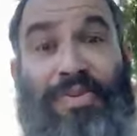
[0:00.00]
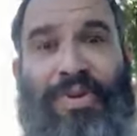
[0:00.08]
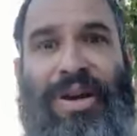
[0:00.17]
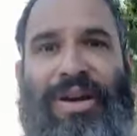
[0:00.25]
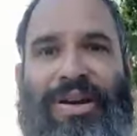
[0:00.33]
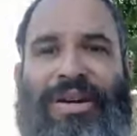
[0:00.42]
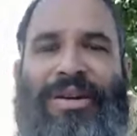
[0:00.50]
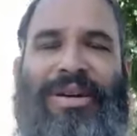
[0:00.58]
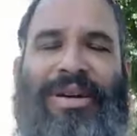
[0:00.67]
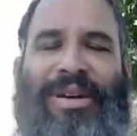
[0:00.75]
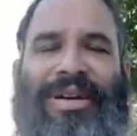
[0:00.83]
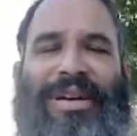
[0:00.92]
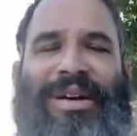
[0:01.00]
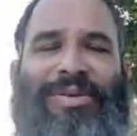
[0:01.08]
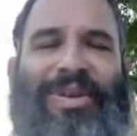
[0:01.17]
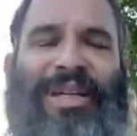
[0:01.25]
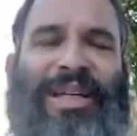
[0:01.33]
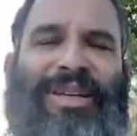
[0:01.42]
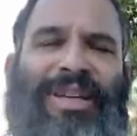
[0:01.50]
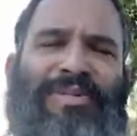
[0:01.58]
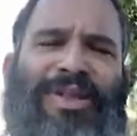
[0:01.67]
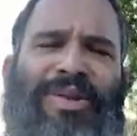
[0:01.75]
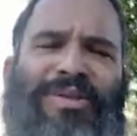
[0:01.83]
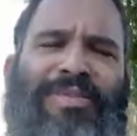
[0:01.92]
prayer. And when the kid
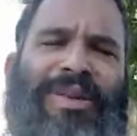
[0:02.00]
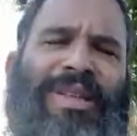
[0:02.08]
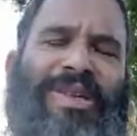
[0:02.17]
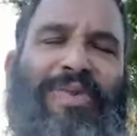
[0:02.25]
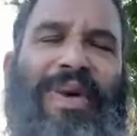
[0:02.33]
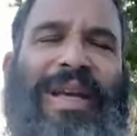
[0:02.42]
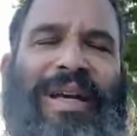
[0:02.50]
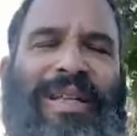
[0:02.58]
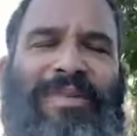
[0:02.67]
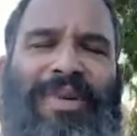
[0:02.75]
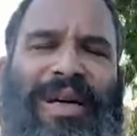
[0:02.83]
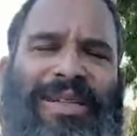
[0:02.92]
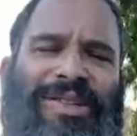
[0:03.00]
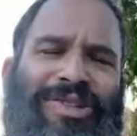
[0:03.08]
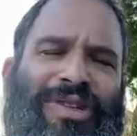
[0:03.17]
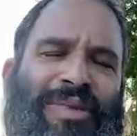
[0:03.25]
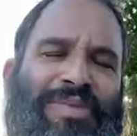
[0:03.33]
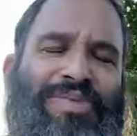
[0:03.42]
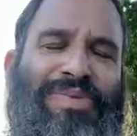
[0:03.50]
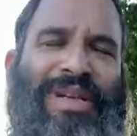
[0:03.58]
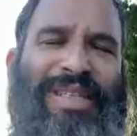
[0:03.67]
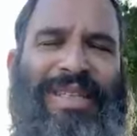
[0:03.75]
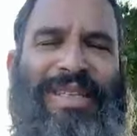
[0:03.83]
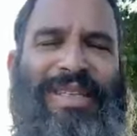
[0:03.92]
comes home, the mother's waiting at the bus and she
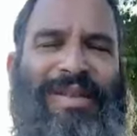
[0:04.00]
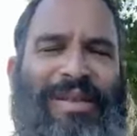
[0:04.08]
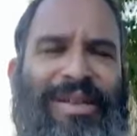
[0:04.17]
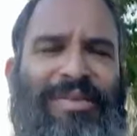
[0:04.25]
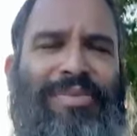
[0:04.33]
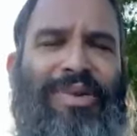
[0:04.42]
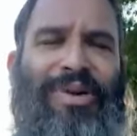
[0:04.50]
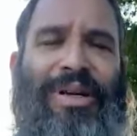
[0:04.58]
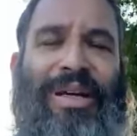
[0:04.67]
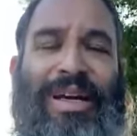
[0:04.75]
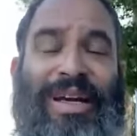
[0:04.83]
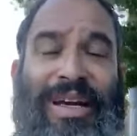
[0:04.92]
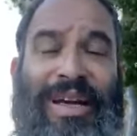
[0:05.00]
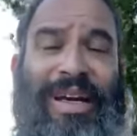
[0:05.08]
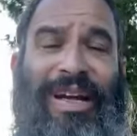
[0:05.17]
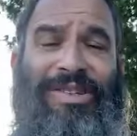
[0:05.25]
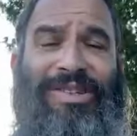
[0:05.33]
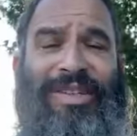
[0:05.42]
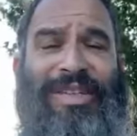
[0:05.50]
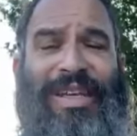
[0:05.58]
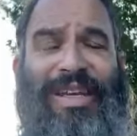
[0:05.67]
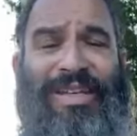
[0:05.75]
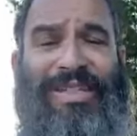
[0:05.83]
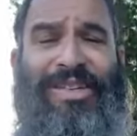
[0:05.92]
embraces the little boy and she
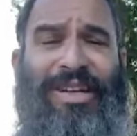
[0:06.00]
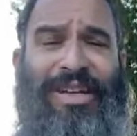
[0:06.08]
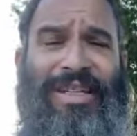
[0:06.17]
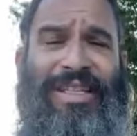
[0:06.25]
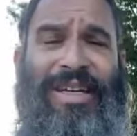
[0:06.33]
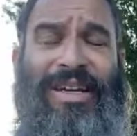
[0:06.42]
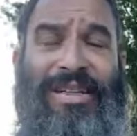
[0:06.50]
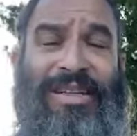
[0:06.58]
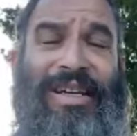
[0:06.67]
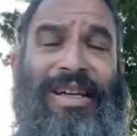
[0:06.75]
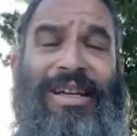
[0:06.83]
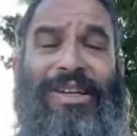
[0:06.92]
says to her son,